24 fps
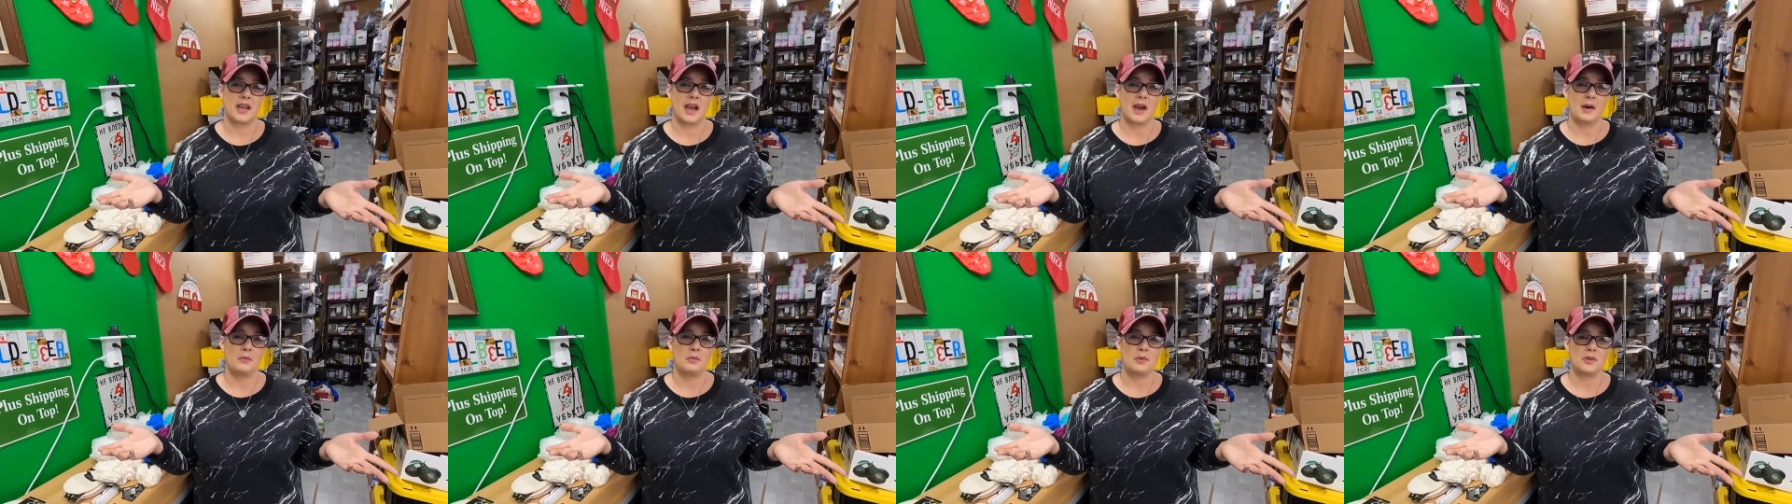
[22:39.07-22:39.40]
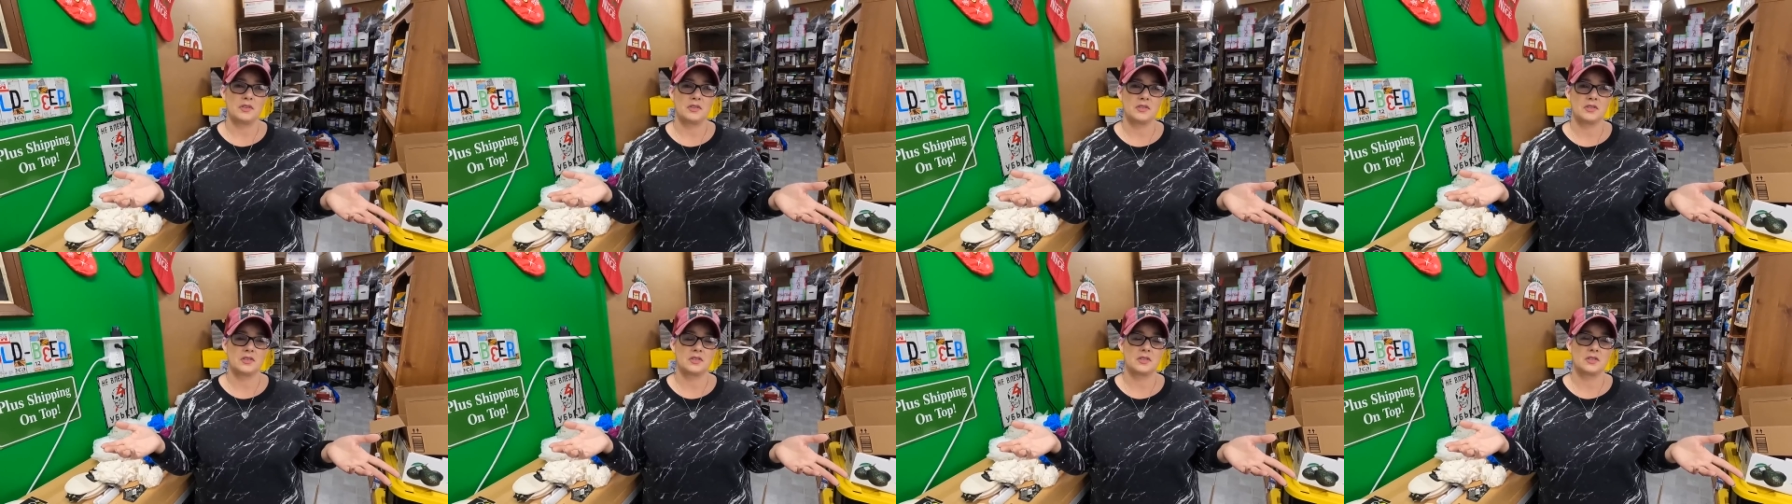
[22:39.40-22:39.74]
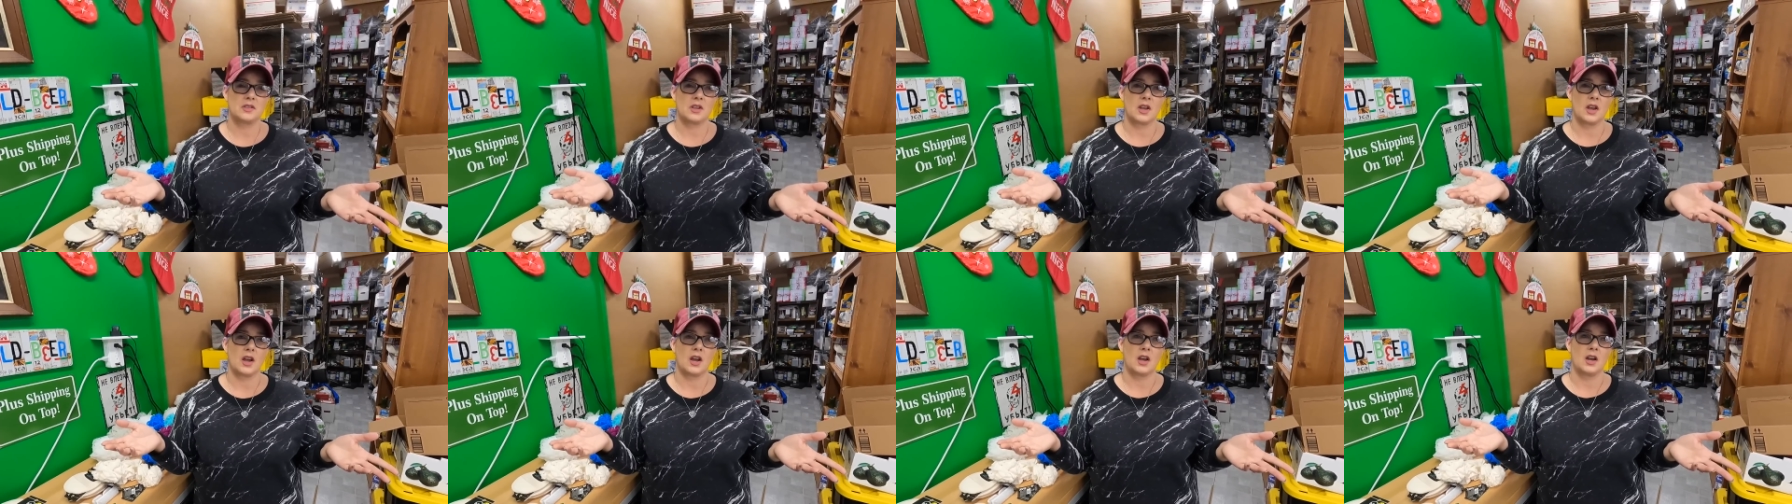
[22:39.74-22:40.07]
That
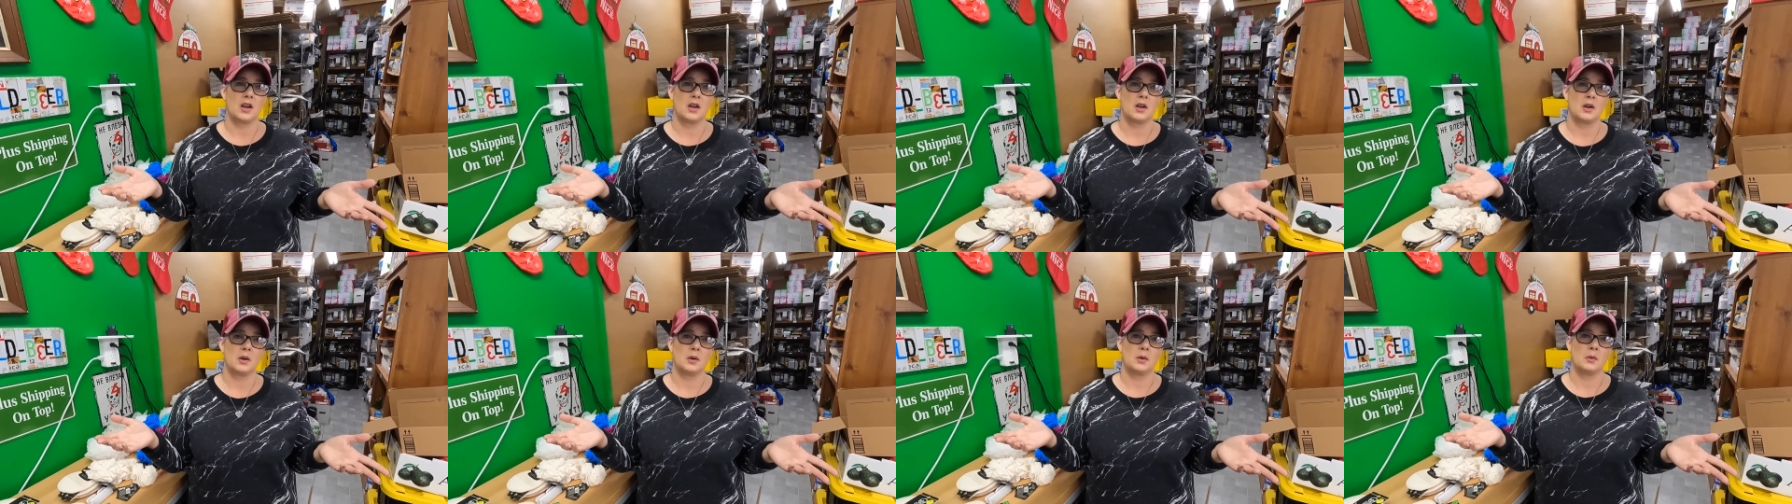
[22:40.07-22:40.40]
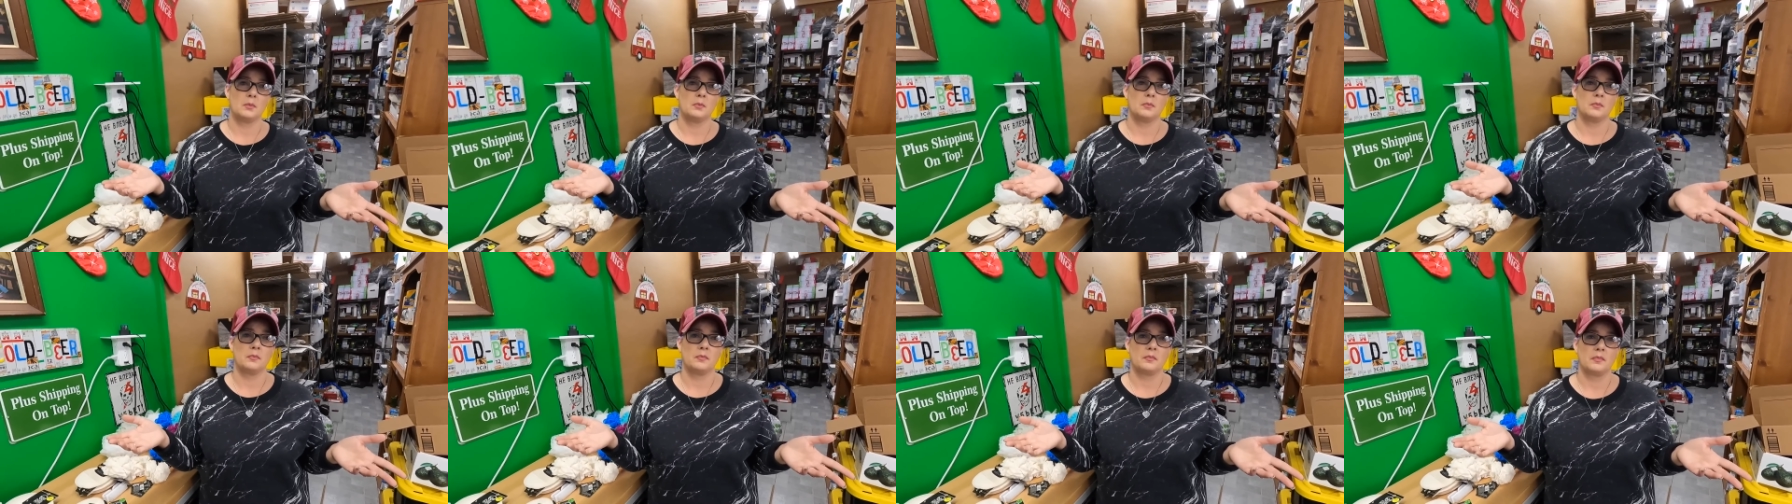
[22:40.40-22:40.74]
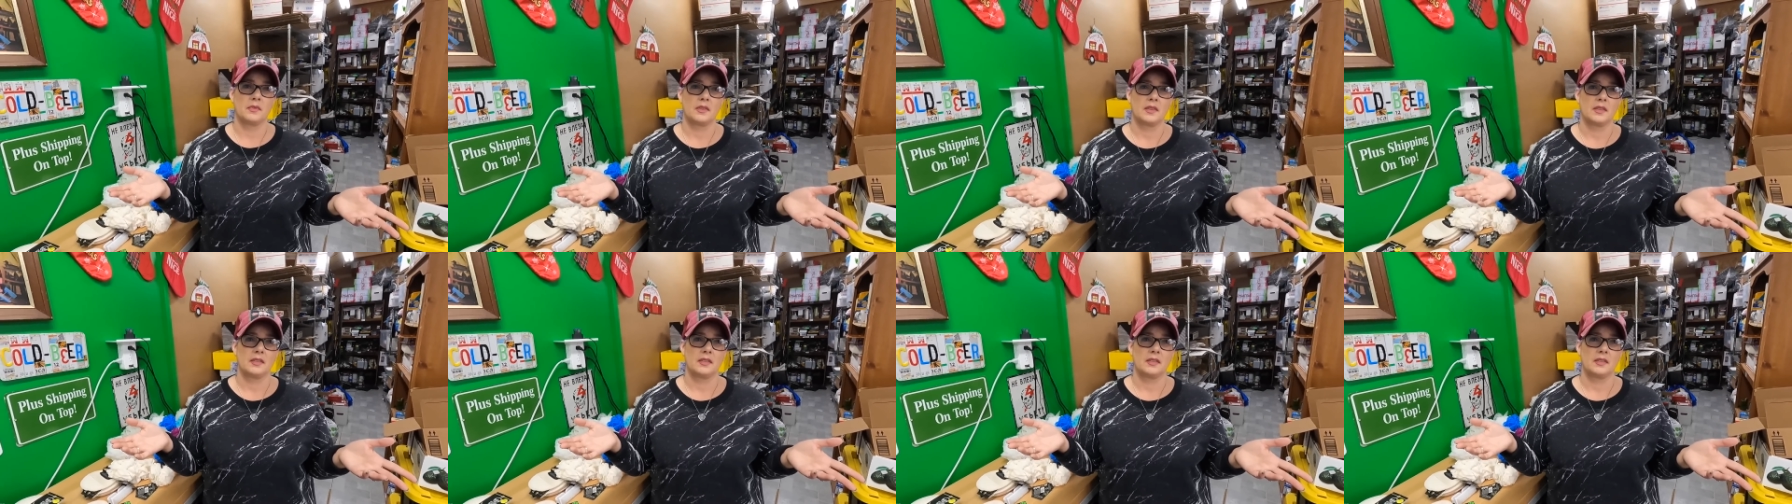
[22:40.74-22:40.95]
was um,